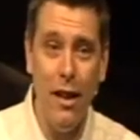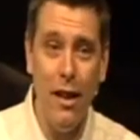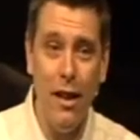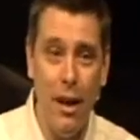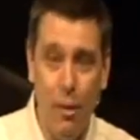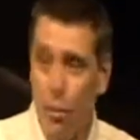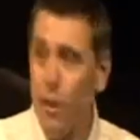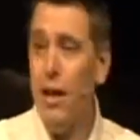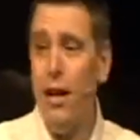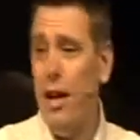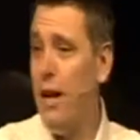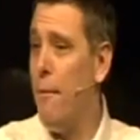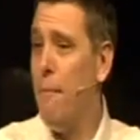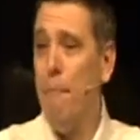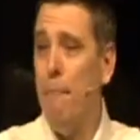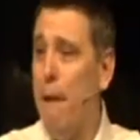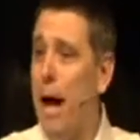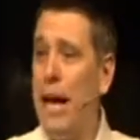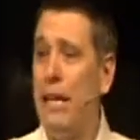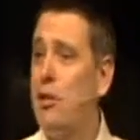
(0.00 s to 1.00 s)
that really
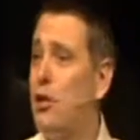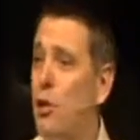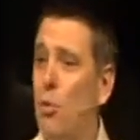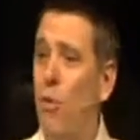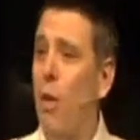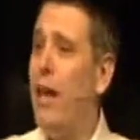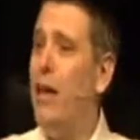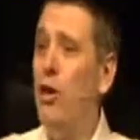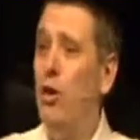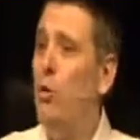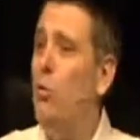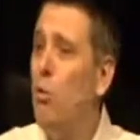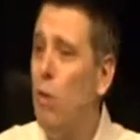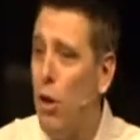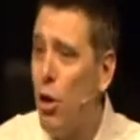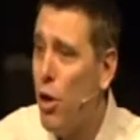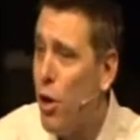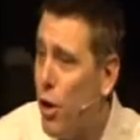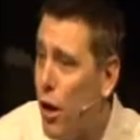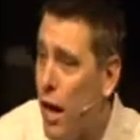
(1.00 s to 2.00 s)
didn't match the way you
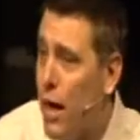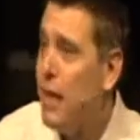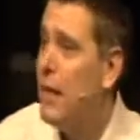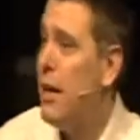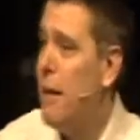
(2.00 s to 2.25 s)
learn,